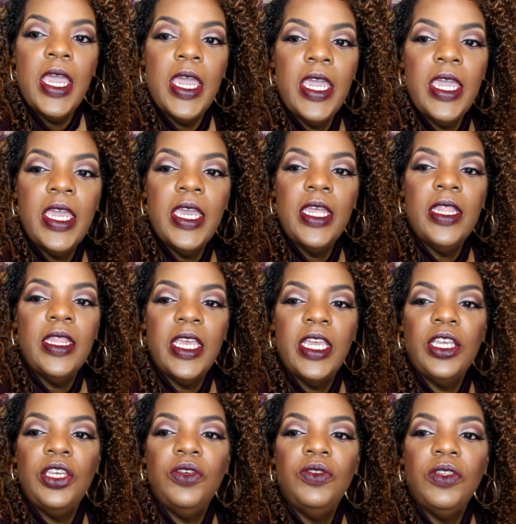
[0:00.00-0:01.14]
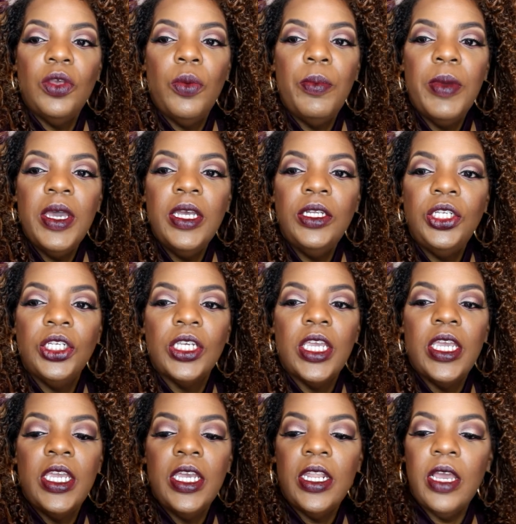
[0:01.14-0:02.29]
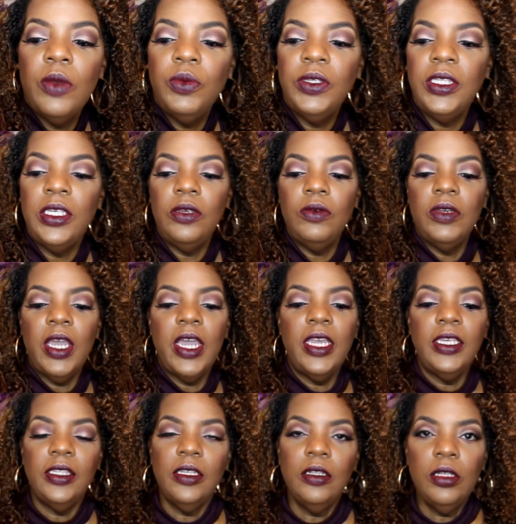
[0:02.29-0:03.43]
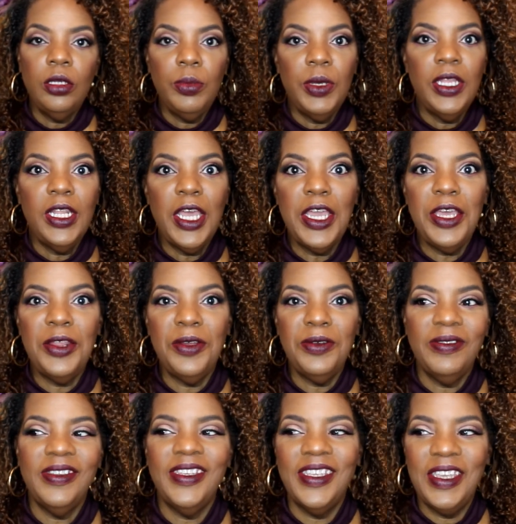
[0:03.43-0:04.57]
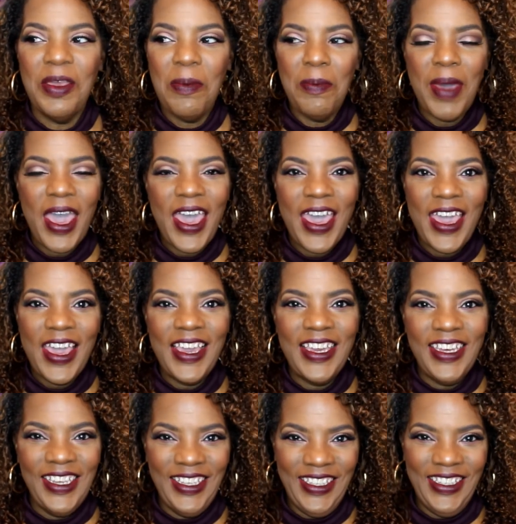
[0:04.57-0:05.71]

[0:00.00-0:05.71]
And thank you so much, and I will see you guys a little bit later. Bye.